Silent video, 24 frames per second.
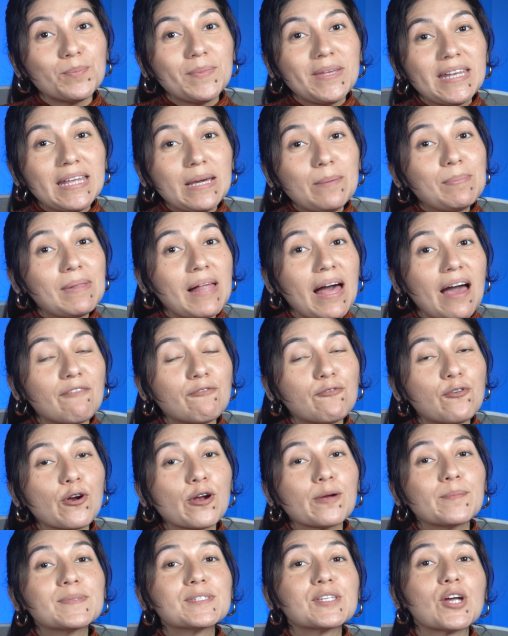media
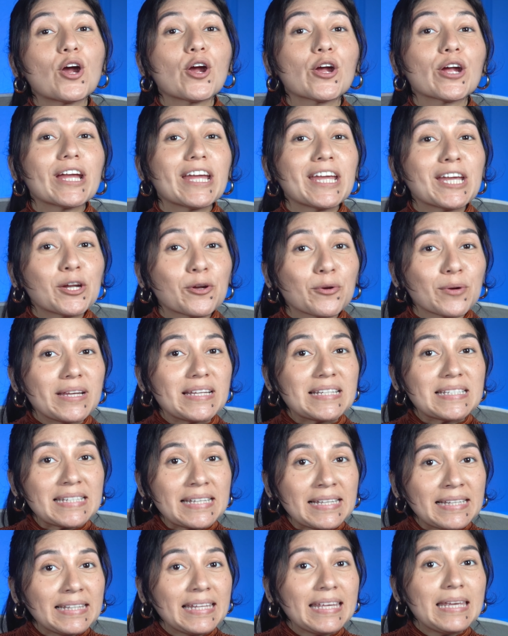platforms are
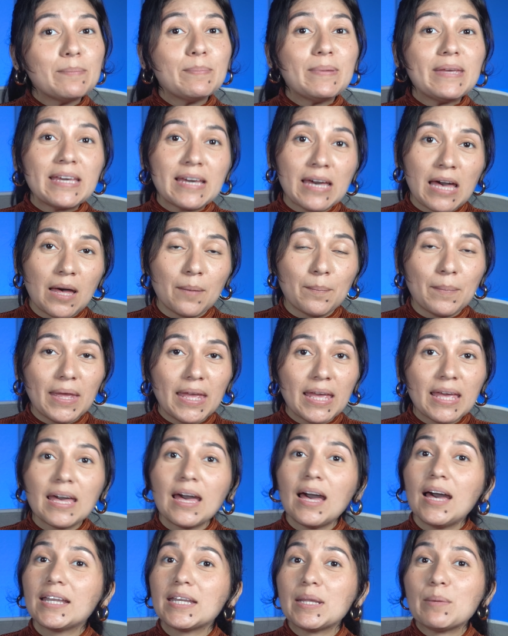increasingly becoming
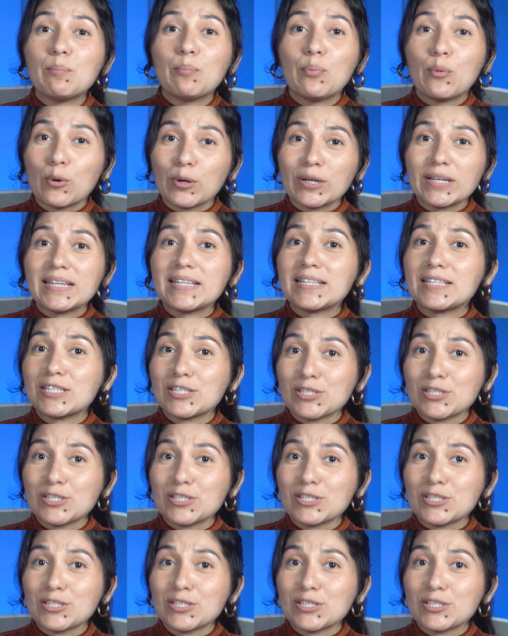an important